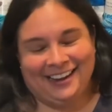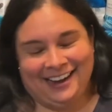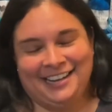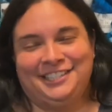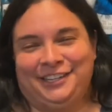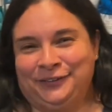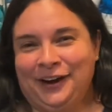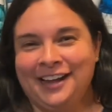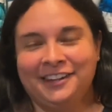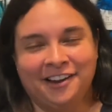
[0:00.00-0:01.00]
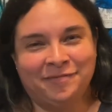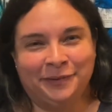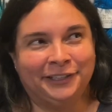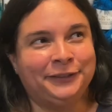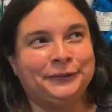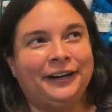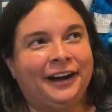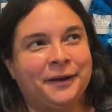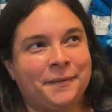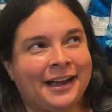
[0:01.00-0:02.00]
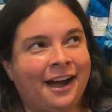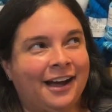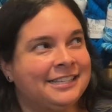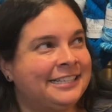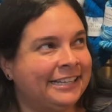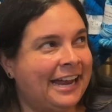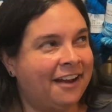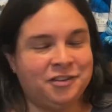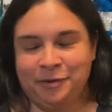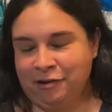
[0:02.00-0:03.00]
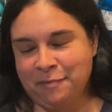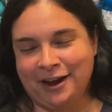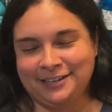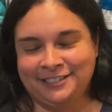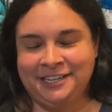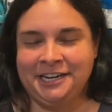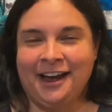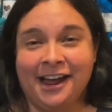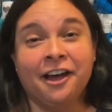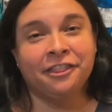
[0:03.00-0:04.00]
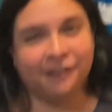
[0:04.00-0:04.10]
I do. I love blue. I constantly have to be reminded to dye other